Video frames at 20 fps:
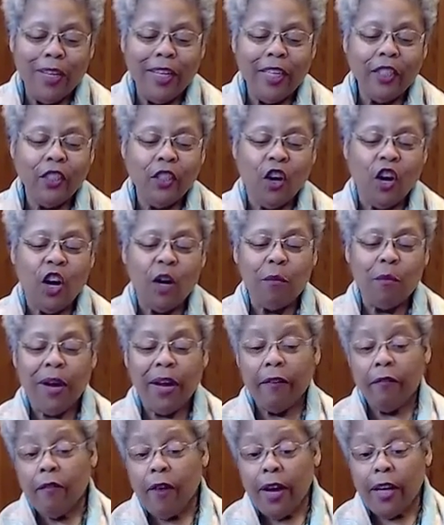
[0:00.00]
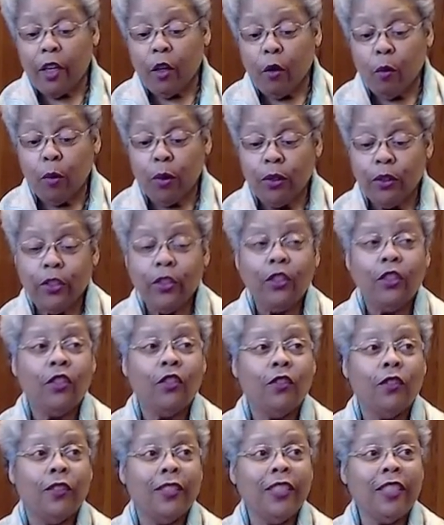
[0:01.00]
when these are my final
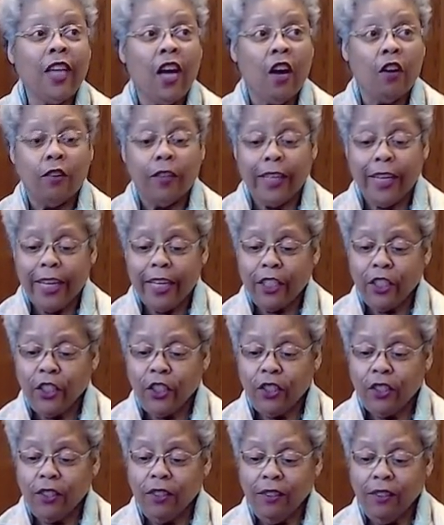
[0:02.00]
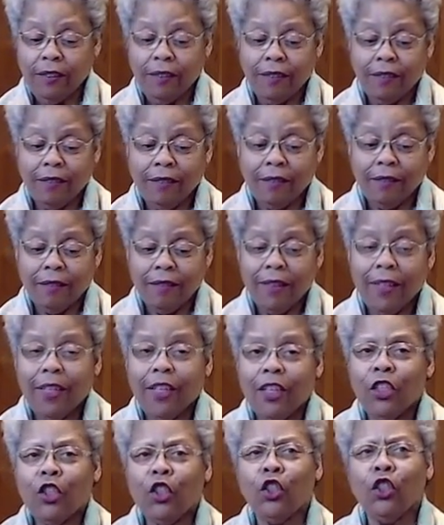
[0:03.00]
words to this congregation?
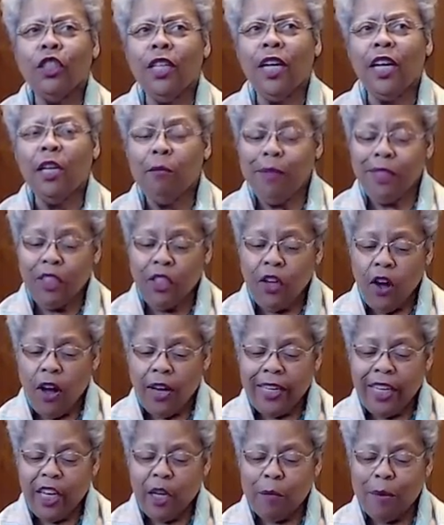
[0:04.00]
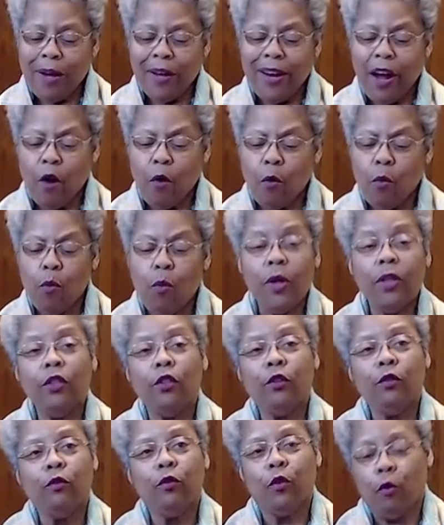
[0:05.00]
Shouldn't I be talking about how
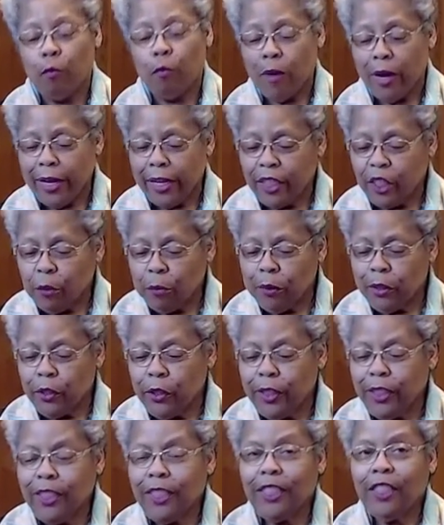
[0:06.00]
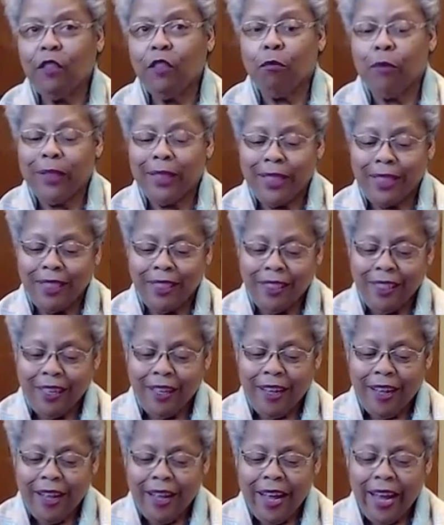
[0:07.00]
wonderful my experience has
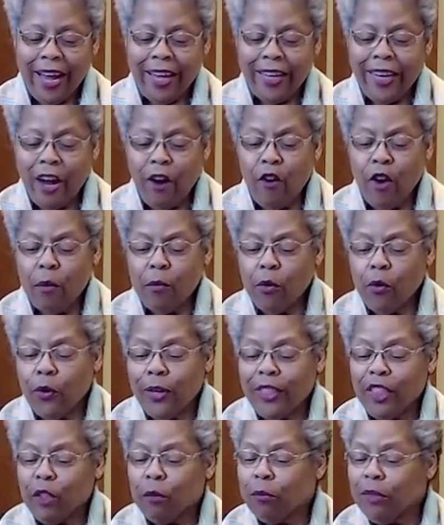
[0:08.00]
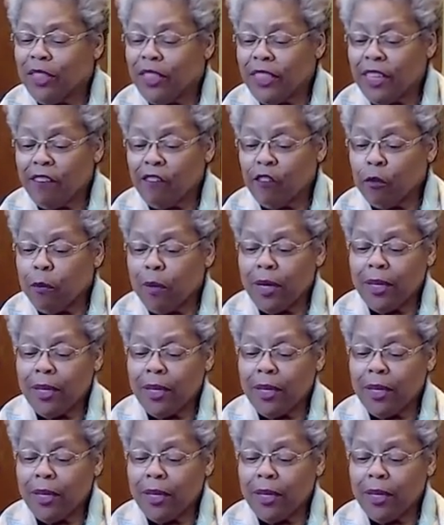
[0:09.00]
been and how I'm going to miss